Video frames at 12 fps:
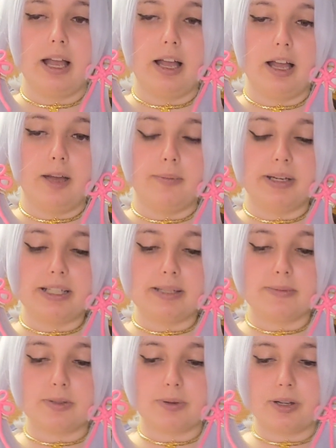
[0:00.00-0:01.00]
But it
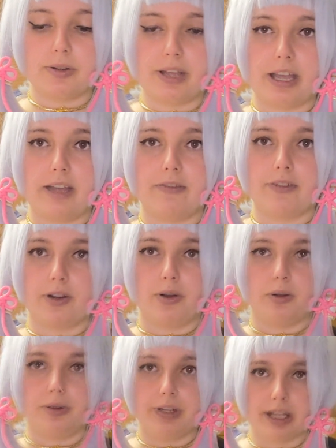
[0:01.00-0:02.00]
seems to work okay for
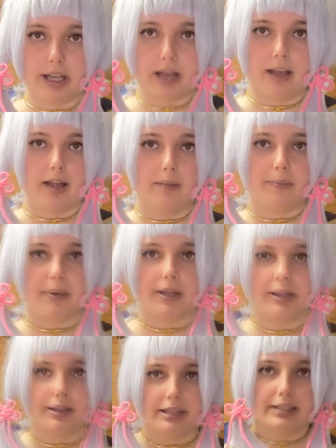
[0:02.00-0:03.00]
holding up
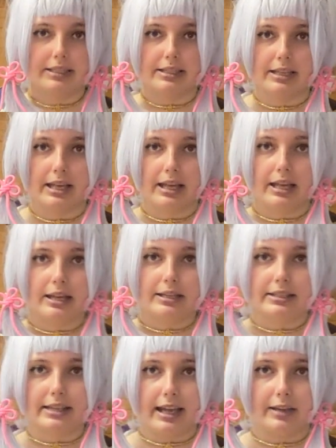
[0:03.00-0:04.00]
these
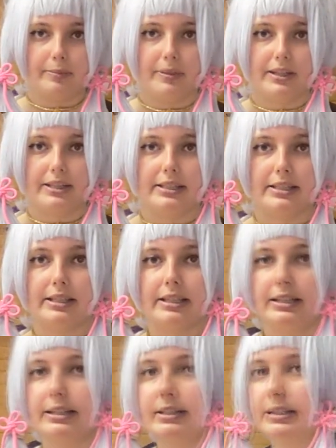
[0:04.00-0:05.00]
side
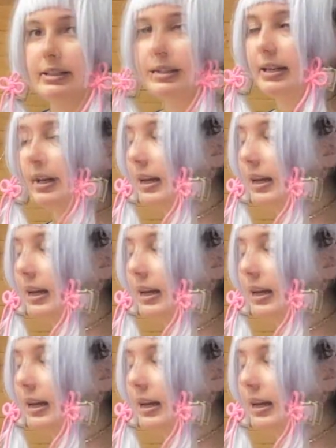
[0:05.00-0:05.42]
pieces,